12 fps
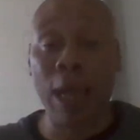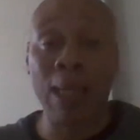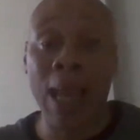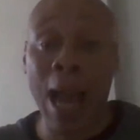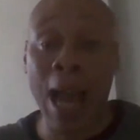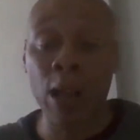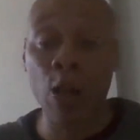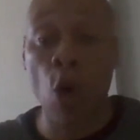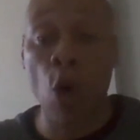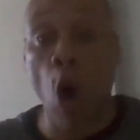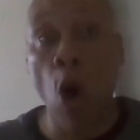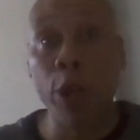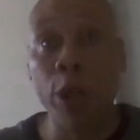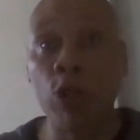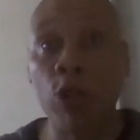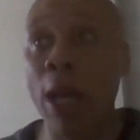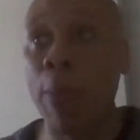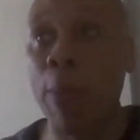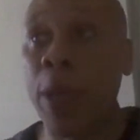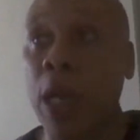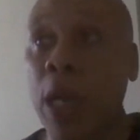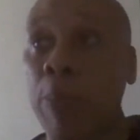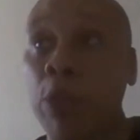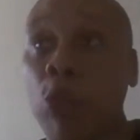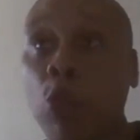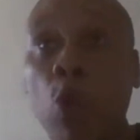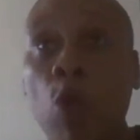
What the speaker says: that, you're always trying to pick up a jewel